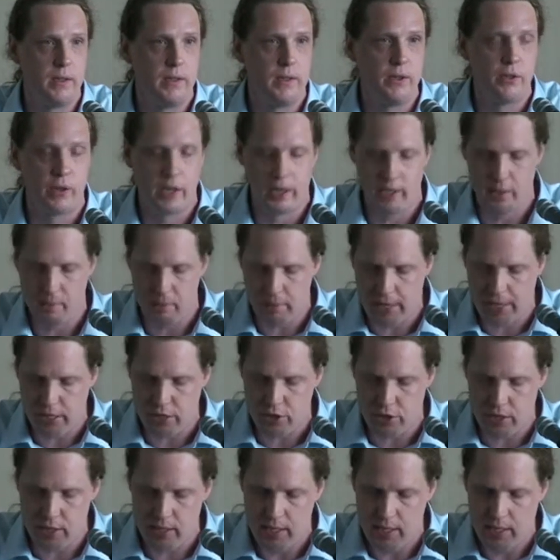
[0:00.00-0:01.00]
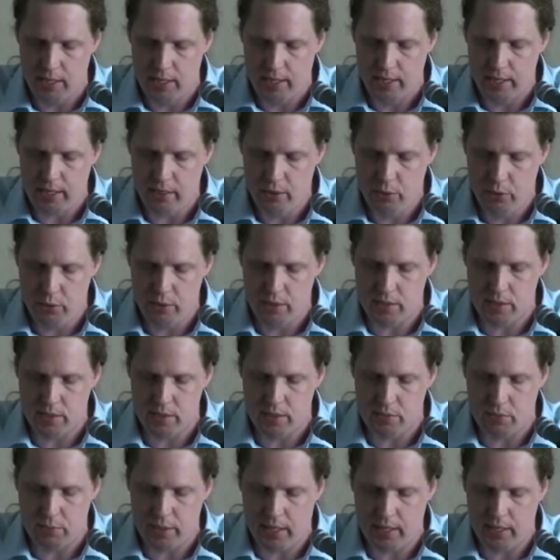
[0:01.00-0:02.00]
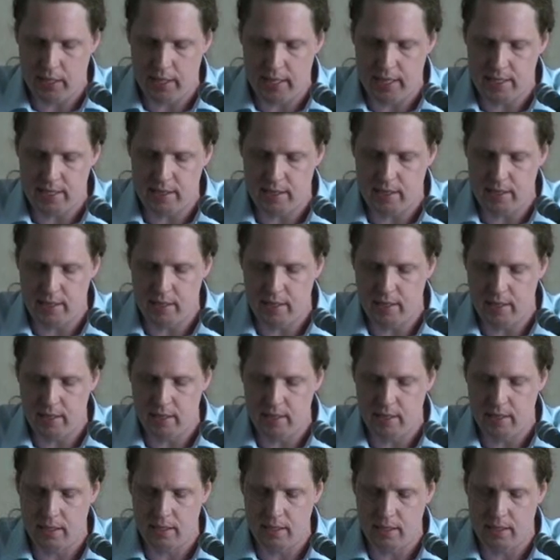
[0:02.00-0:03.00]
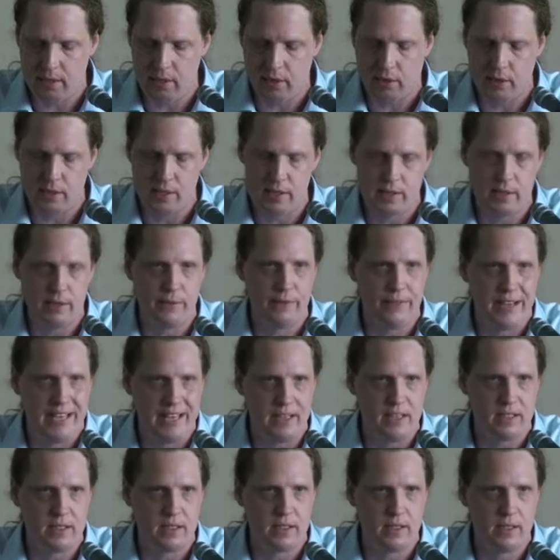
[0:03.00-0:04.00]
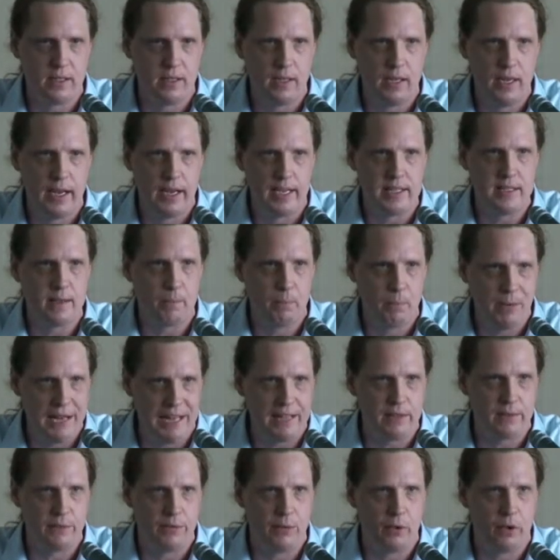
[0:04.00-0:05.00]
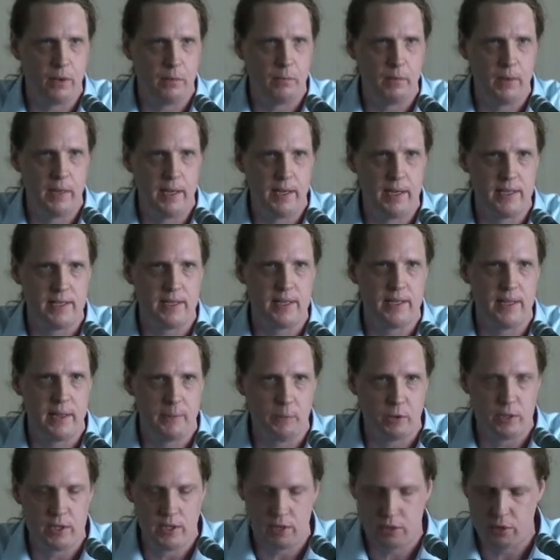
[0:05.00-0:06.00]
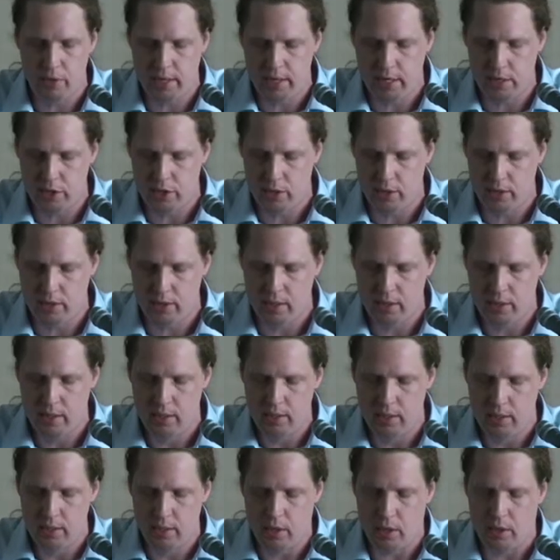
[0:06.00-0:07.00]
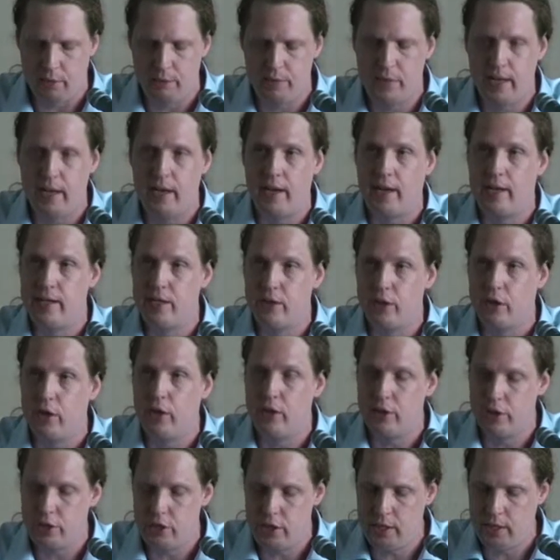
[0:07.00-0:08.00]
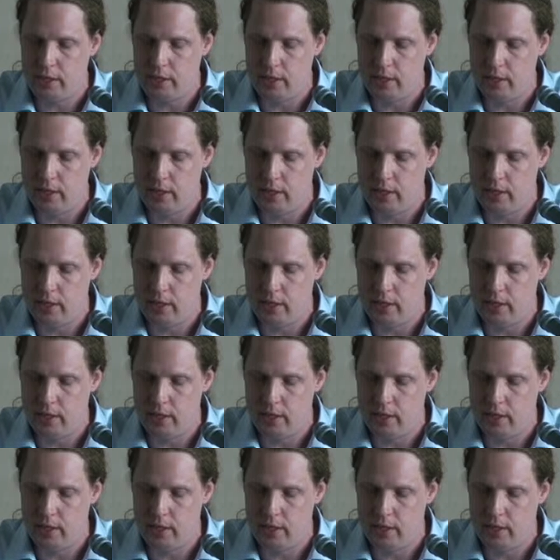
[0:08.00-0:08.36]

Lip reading: You can imagine they used this run or this event as a platform, as a demonstration of their ideology,